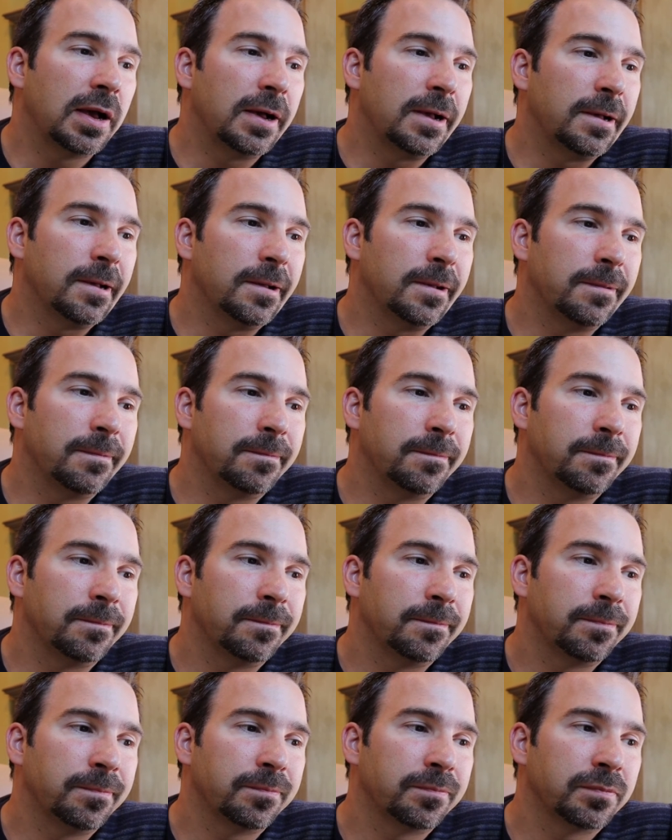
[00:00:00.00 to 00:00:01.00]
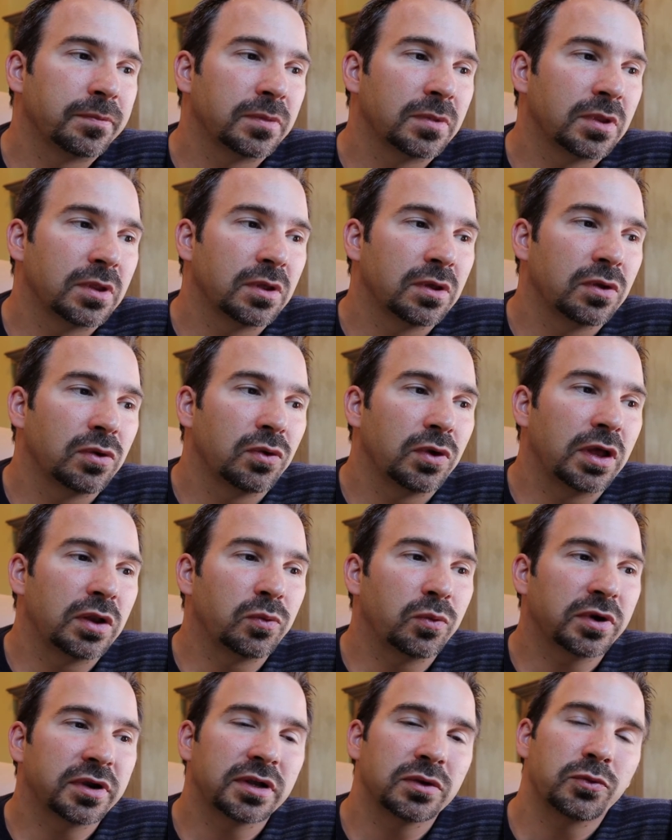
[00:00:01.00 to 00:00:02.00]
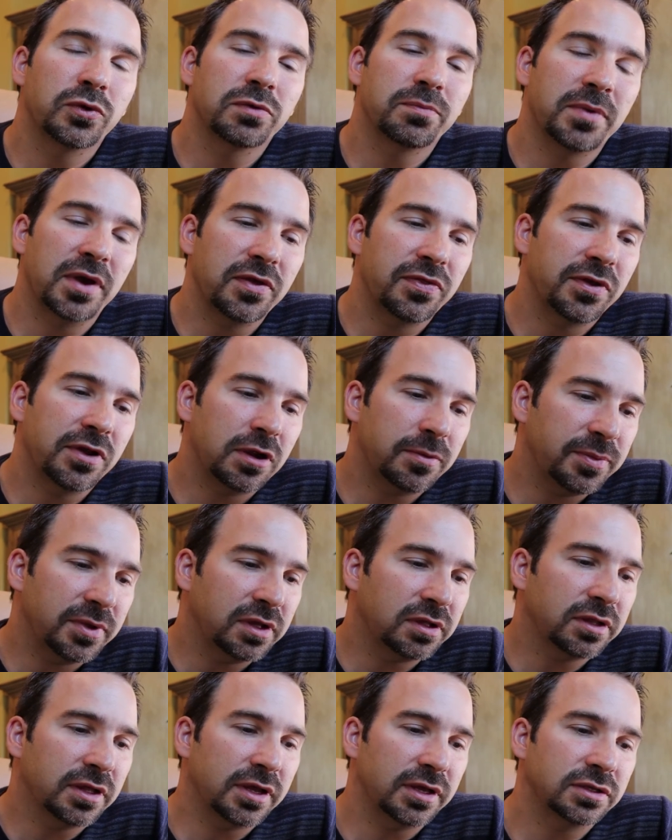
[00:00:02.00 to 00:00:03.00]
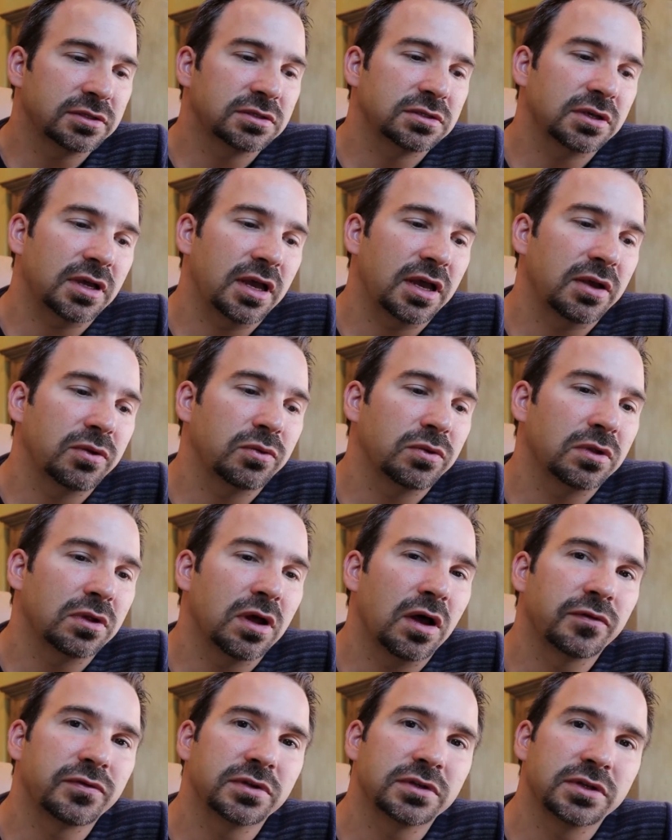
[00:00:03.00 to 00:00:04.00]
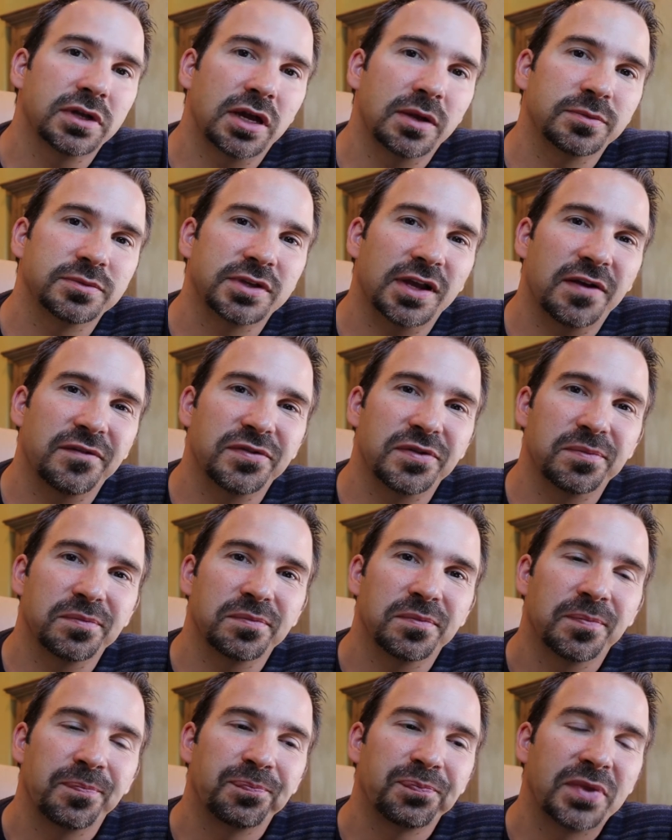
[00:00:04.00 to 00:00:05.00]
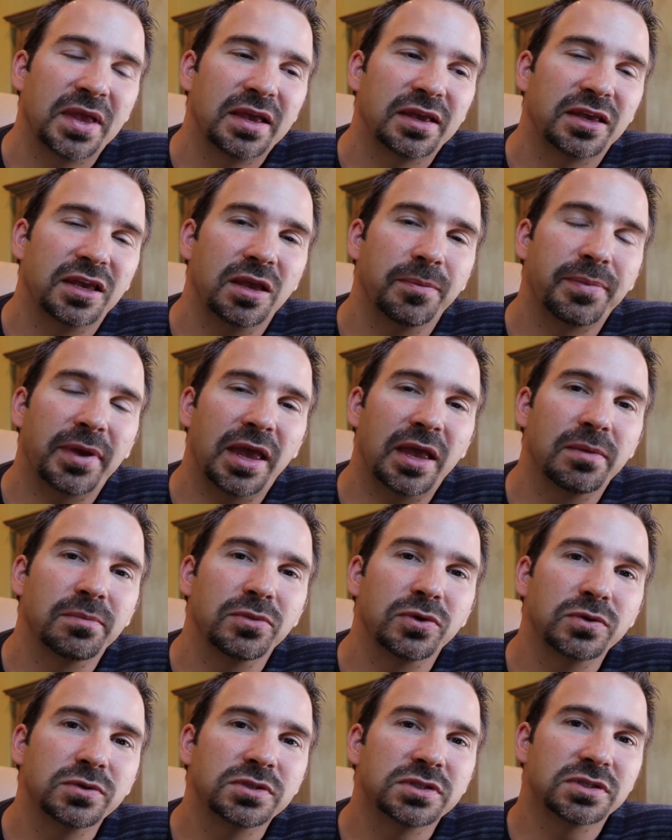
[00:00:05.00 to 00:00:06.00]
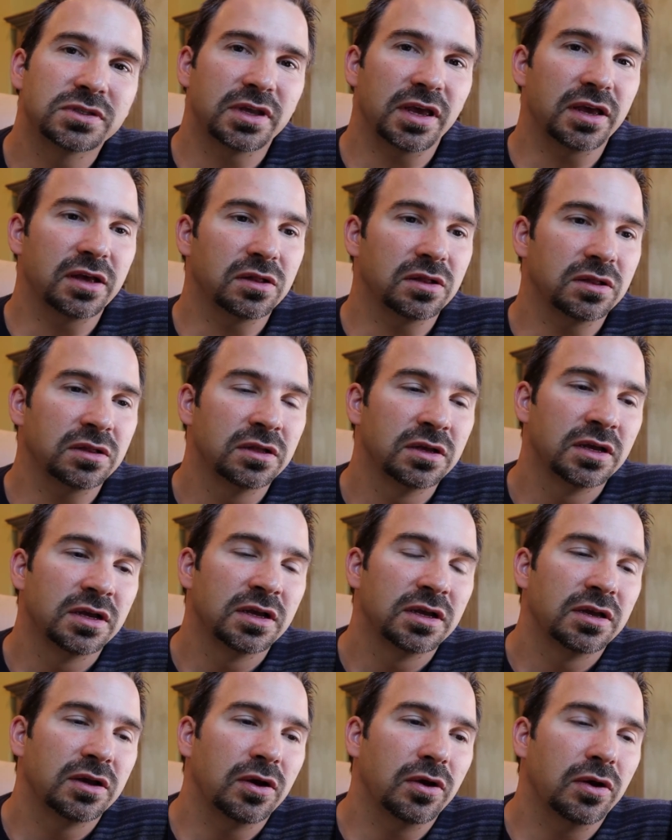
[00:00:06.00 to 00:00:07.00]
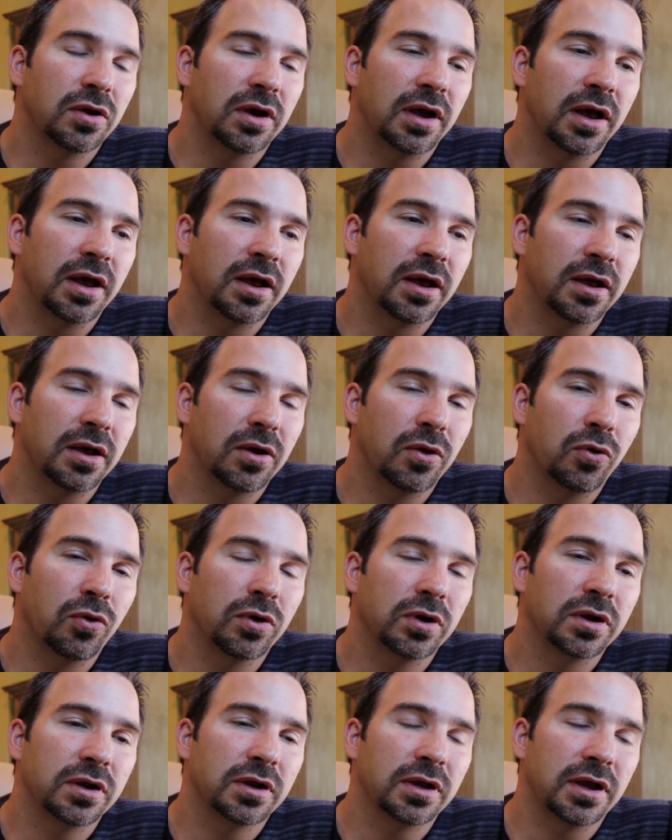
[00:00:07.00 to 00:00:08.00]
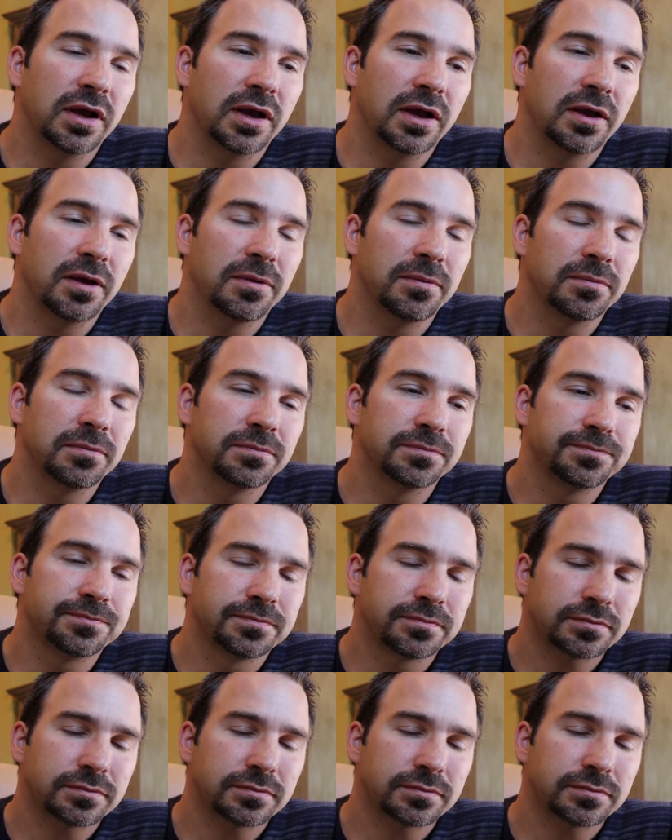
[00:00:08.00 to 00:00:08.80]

Um, and working with my therapy clients, I will oftentimes have them keep a mood scale uh, or um,